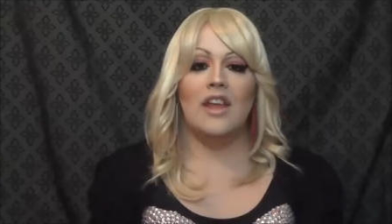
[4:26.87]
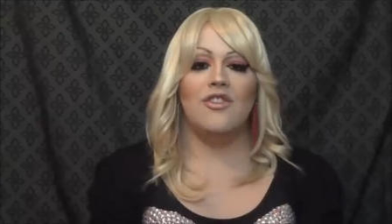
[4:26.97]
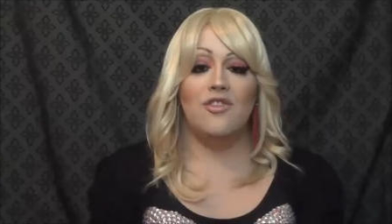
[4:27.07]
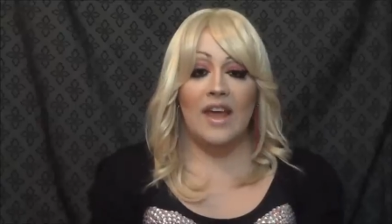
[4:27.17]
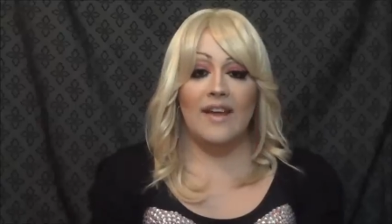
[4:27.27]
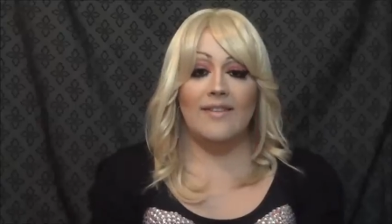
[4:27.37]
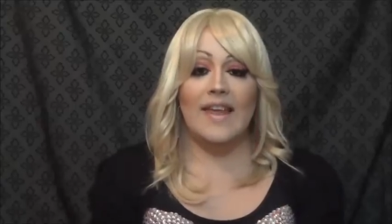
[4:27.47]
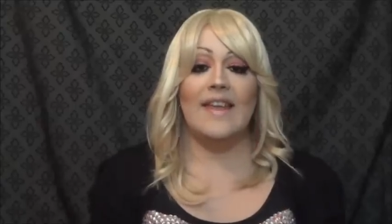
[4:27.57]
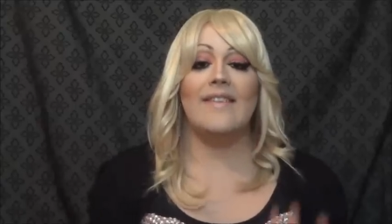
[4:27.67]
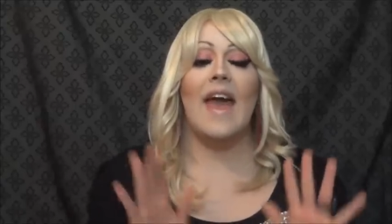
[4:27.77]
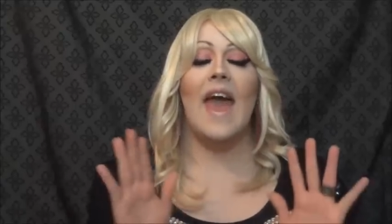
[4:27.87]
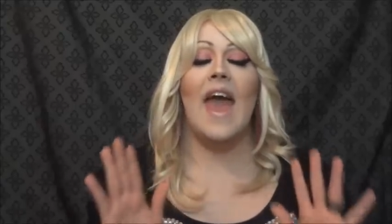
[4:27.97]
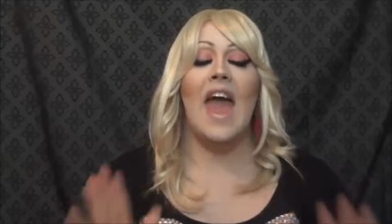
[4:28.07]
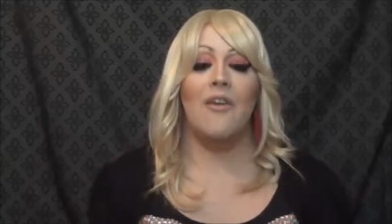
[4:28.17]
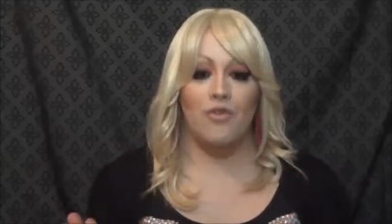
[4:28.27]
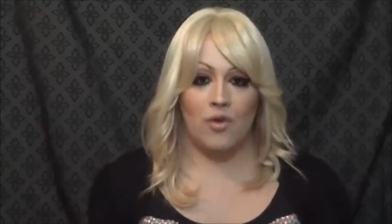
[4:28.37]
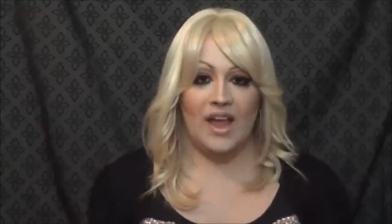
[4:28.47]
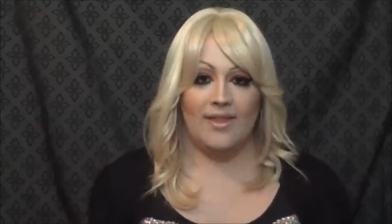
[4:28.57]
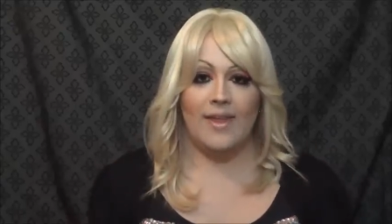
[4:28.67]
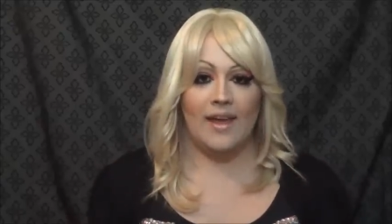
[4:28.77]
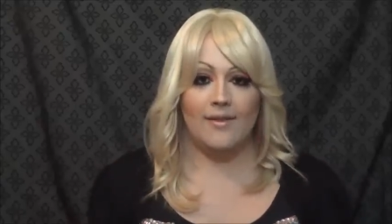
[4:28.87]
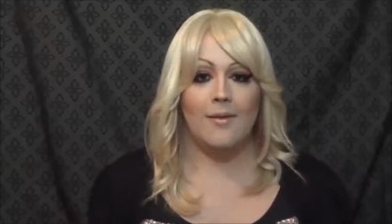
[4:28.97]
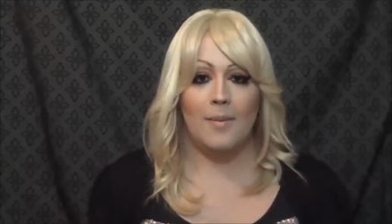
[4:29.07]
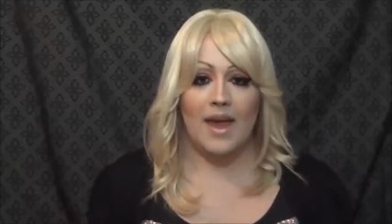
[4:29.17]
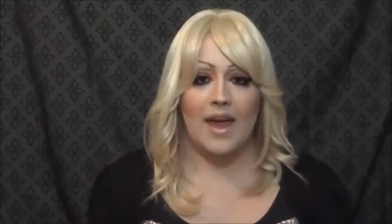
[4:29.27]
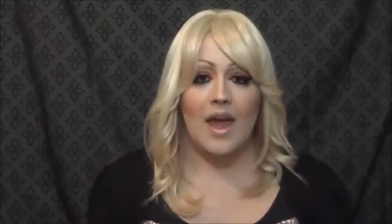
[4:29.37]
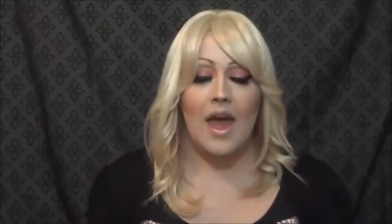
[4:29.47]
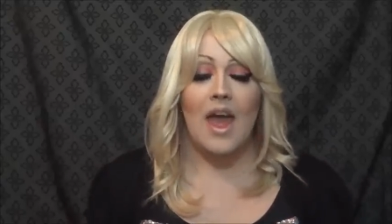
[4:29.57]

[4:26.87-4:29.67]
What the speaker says: Jinx is everything to me.